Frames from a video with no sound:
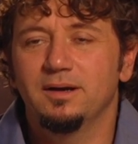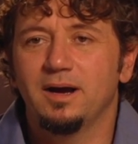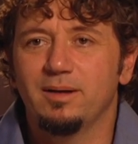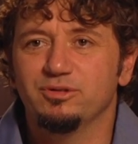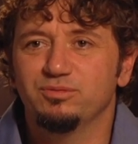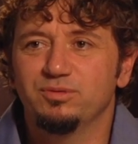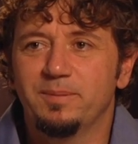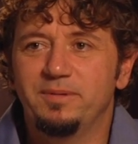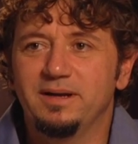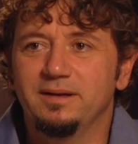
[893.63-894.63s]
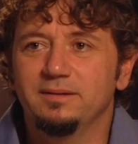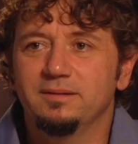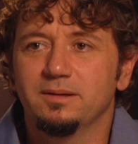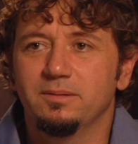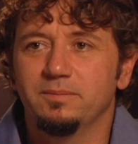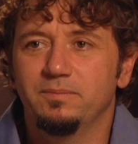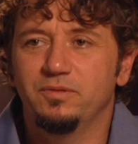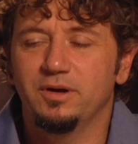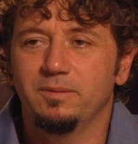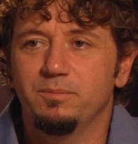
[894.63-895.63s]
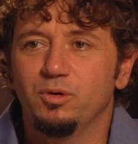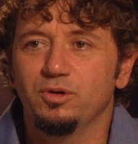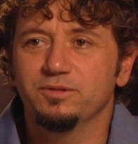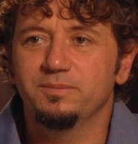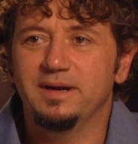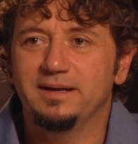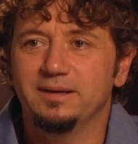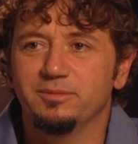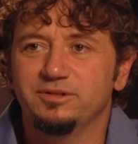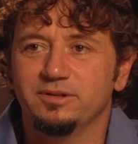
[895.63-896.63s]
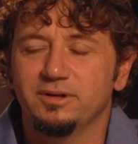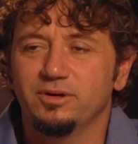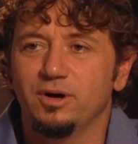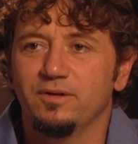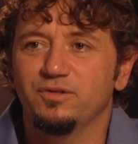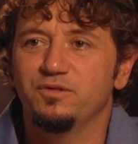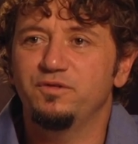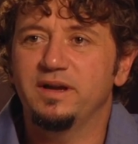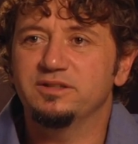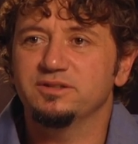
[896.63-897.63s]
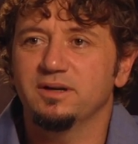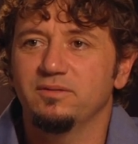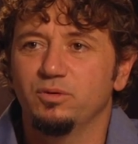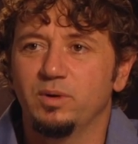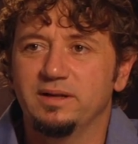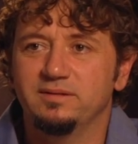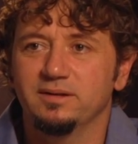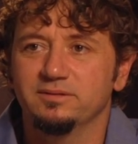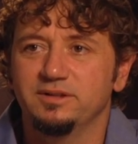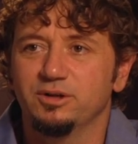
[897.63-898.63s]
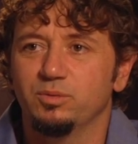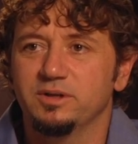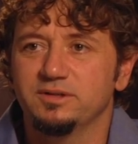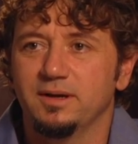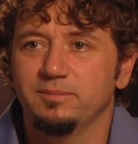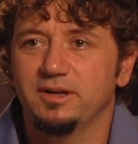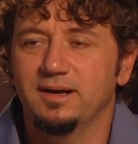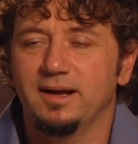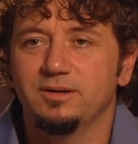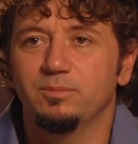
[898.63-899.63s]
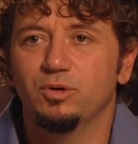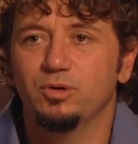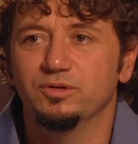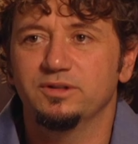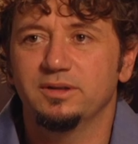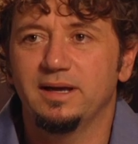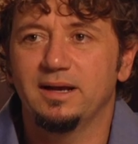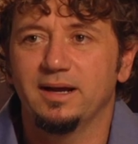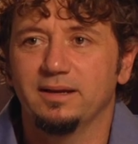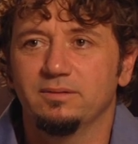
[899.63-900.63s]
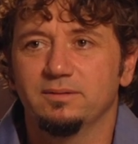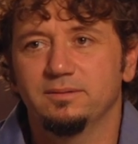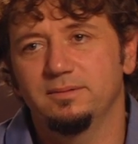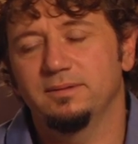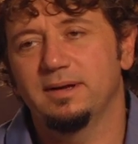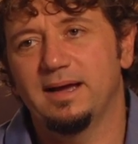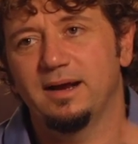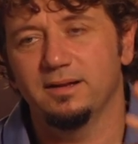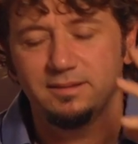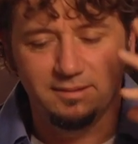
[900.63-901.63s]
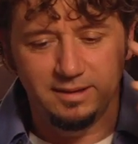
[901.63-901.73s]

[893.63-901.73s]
I was ripping the mold making material off the face of a white-tailed deer one time that I had to mold, and I had a